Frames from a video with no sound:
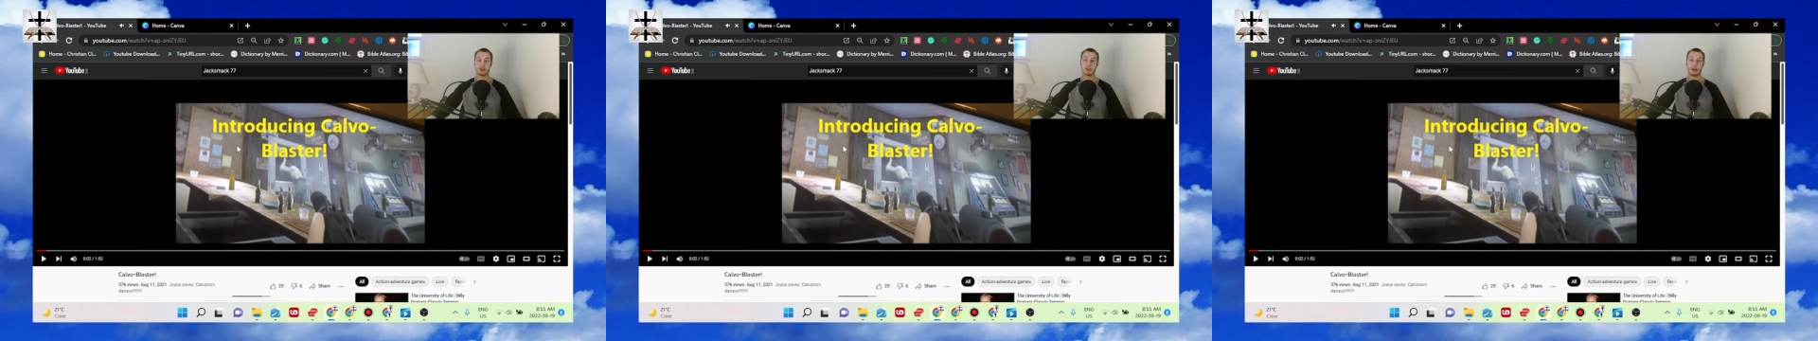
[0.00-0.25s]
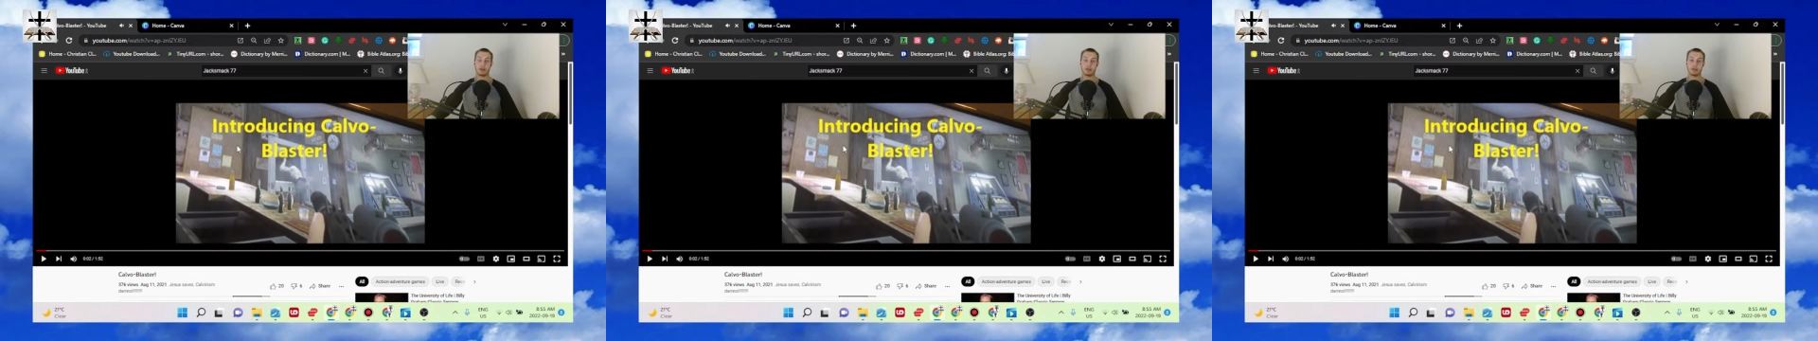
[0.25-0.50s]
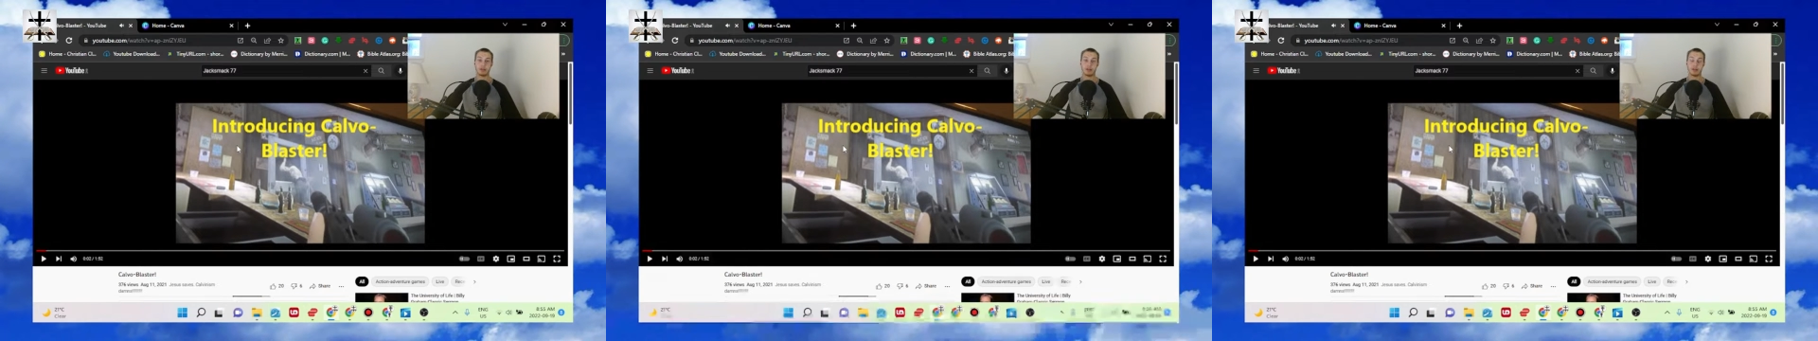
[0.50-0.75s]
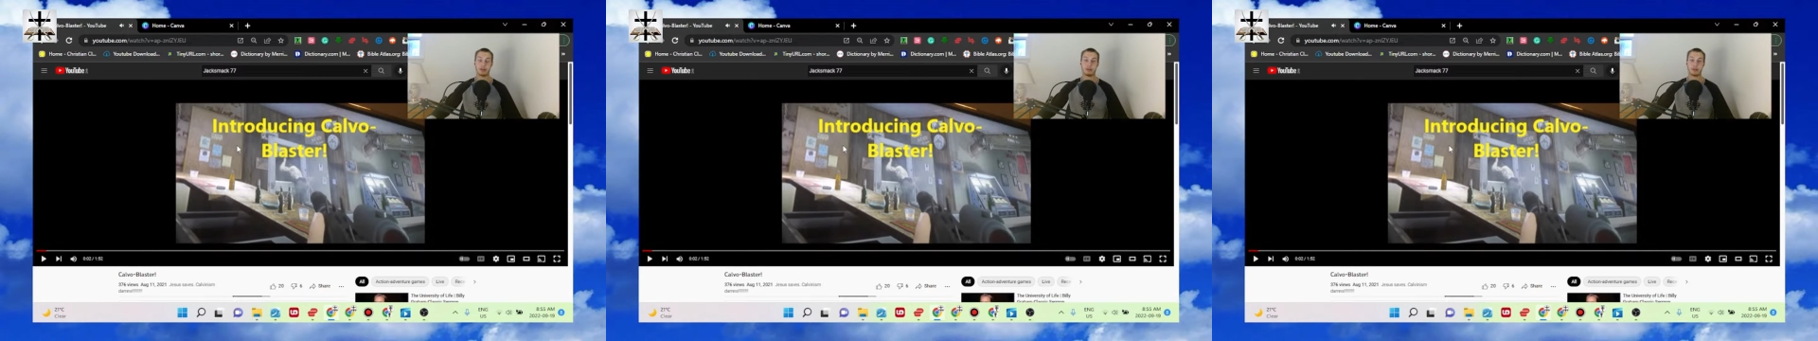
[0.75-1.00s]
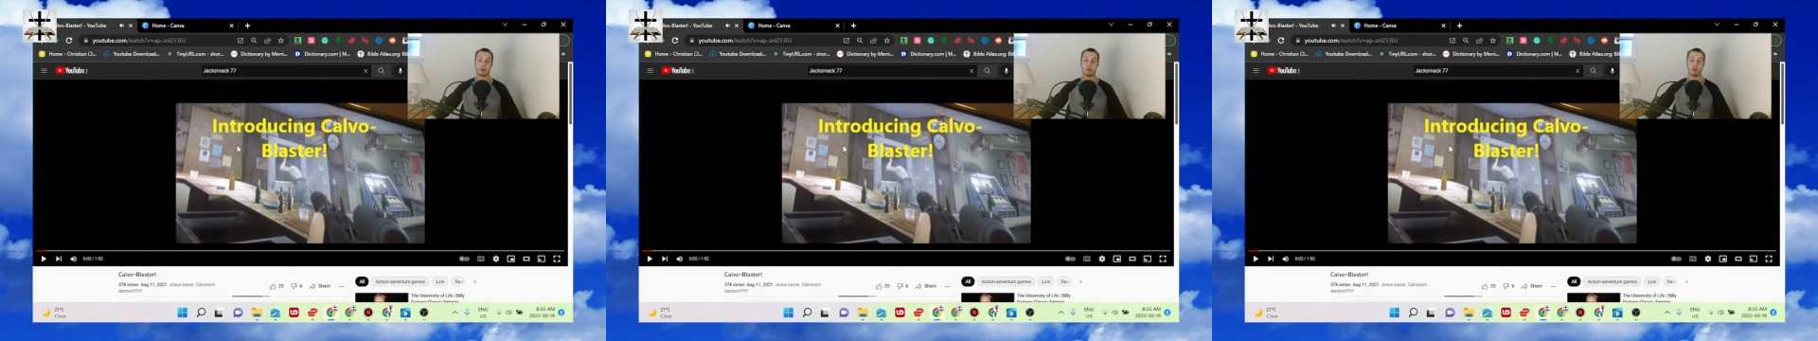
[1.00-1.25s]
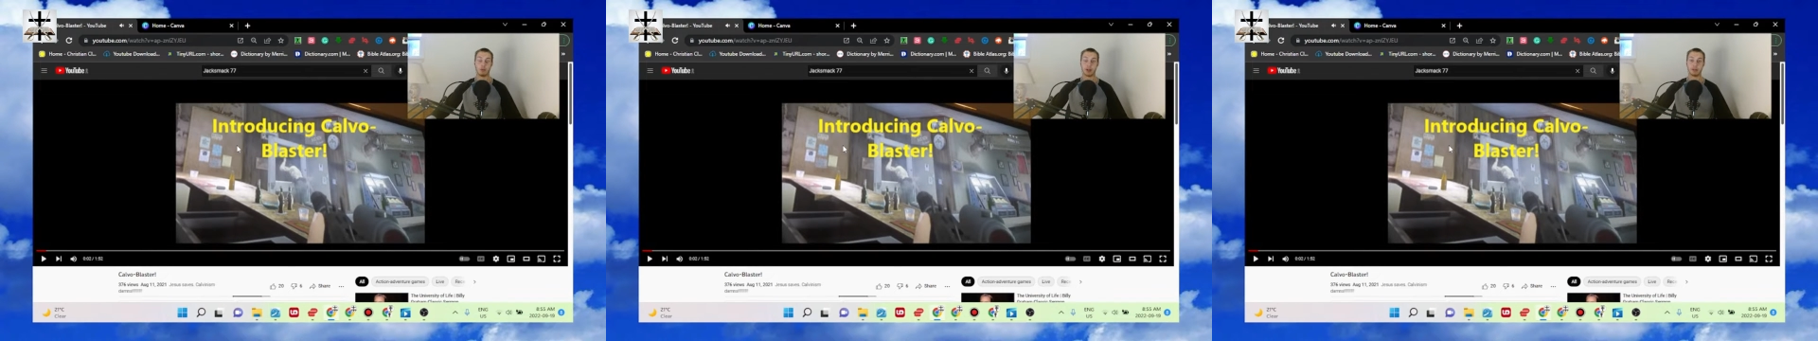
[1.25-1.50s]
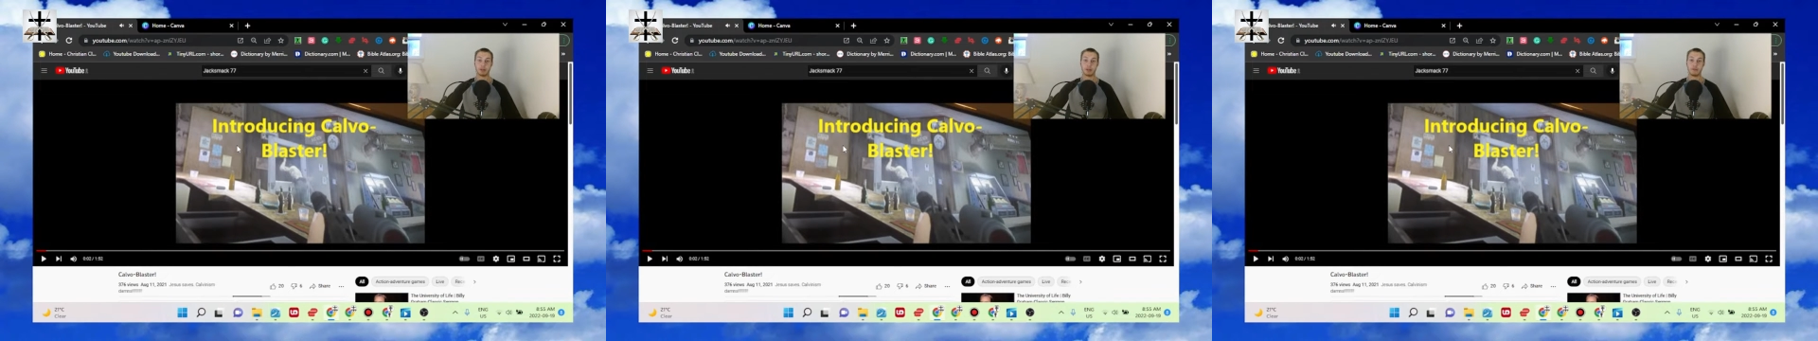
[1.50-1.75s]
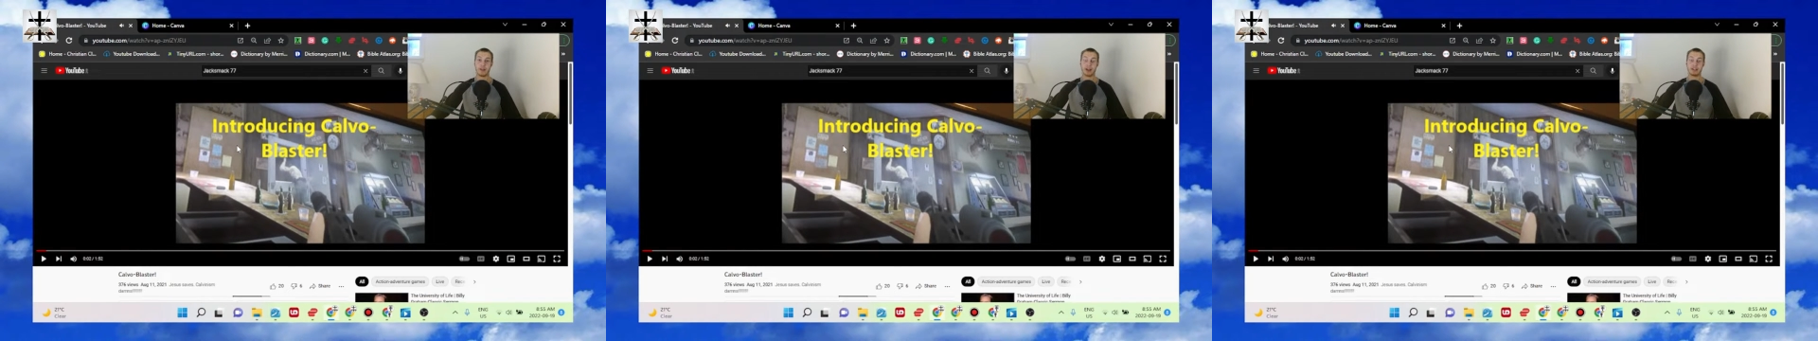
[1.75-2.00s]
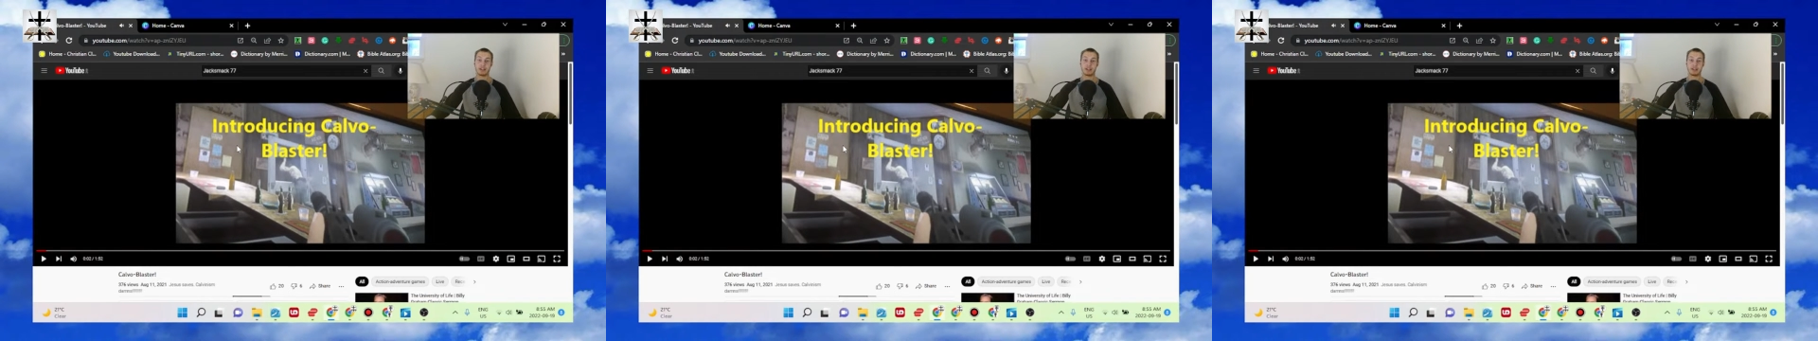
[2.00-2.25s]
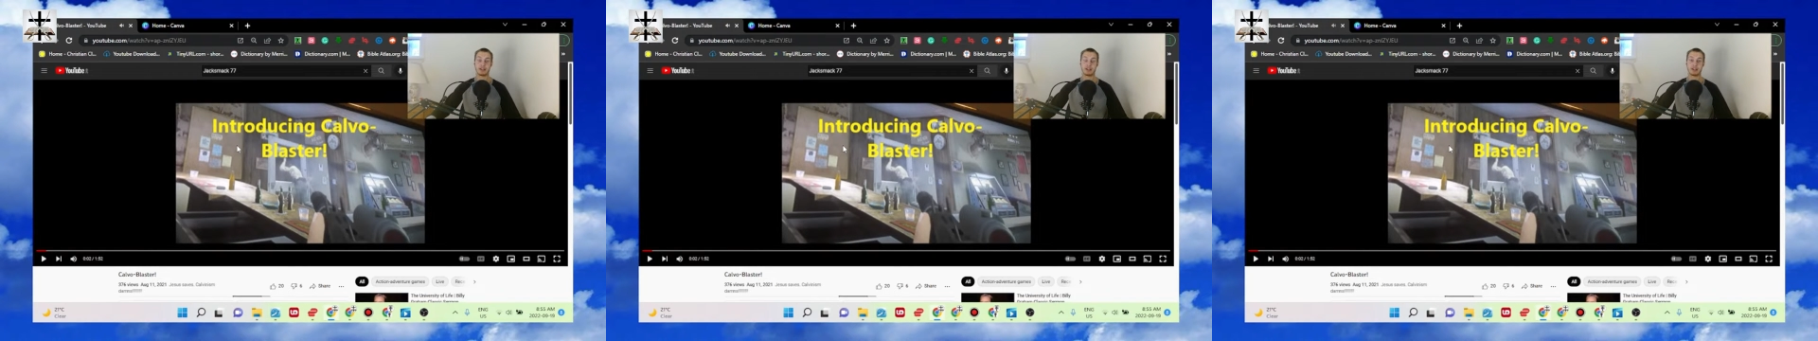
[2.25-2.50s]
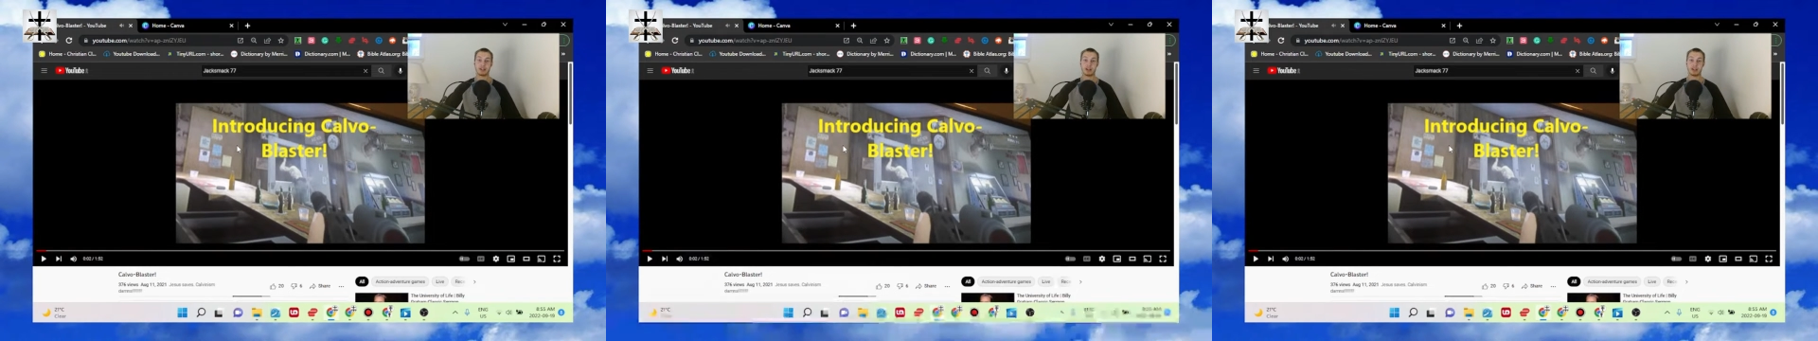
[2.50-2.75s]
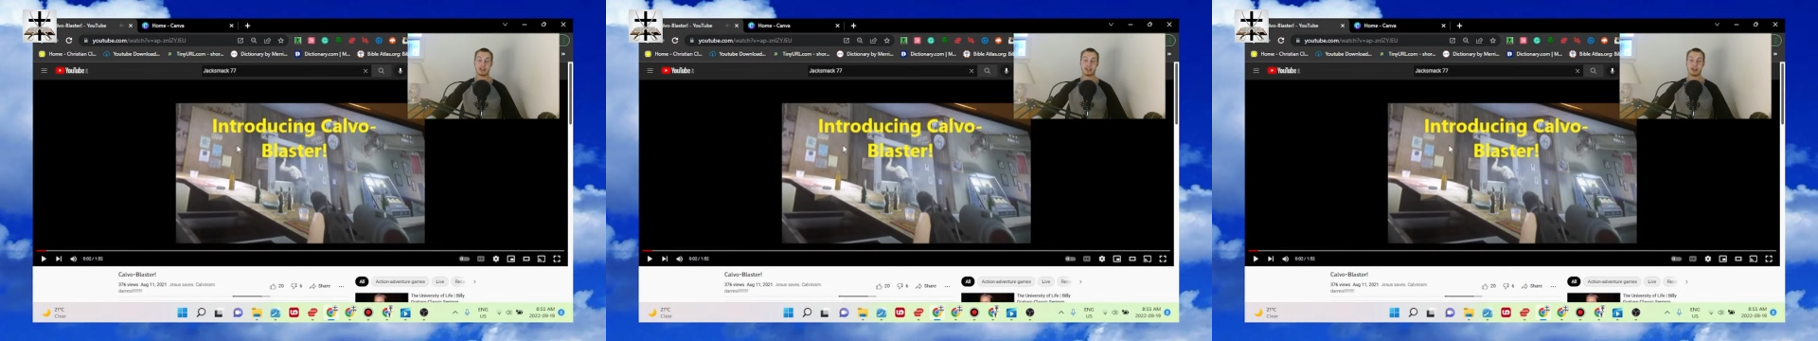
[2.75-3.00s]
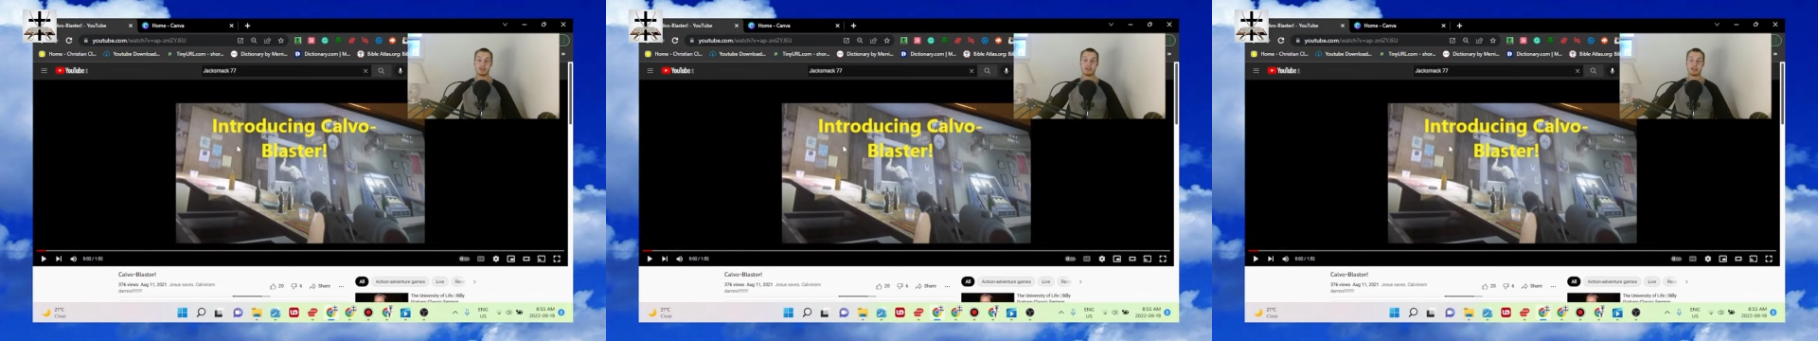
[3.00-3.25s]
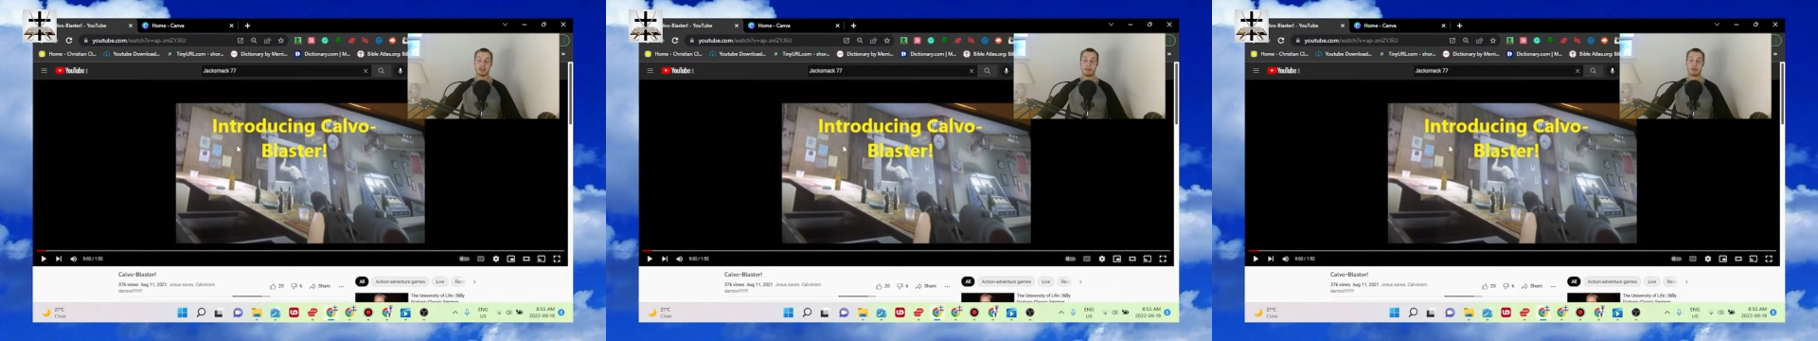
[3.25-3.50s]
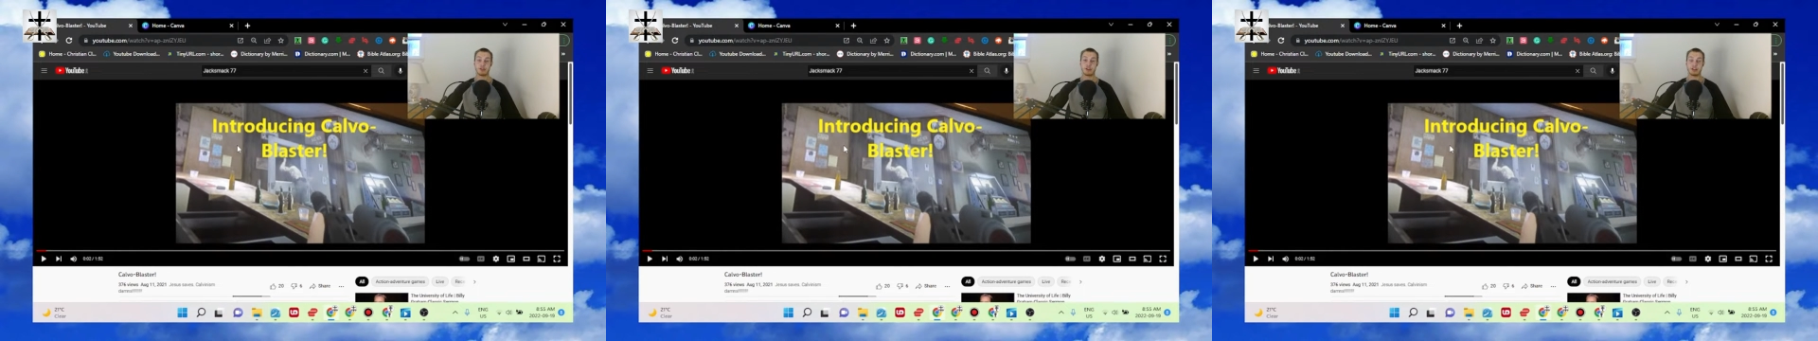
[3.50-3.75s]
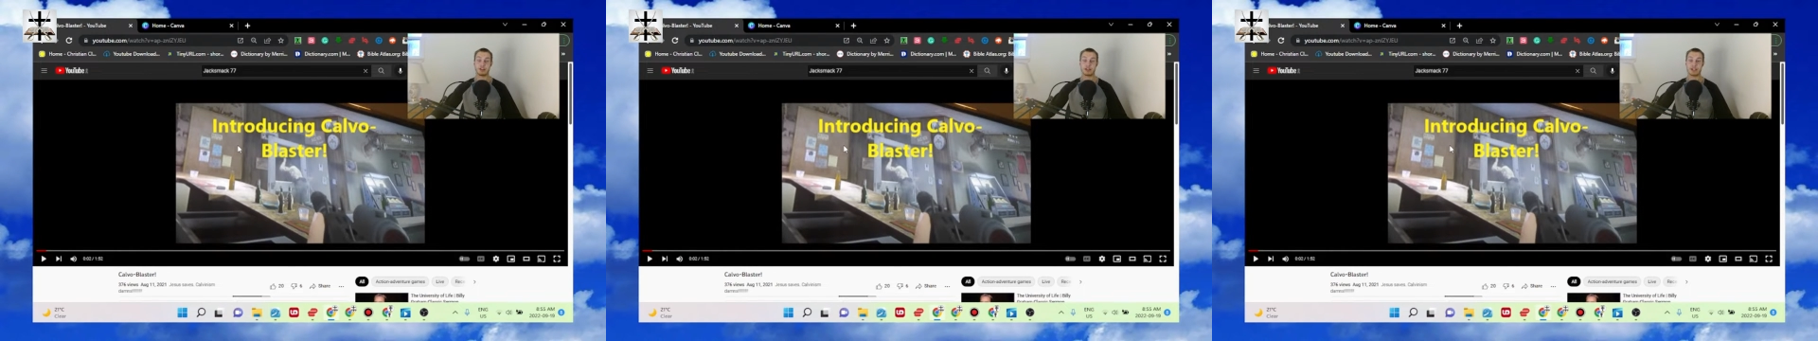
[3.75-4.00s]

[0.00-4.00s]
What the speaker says: (no speaker visible)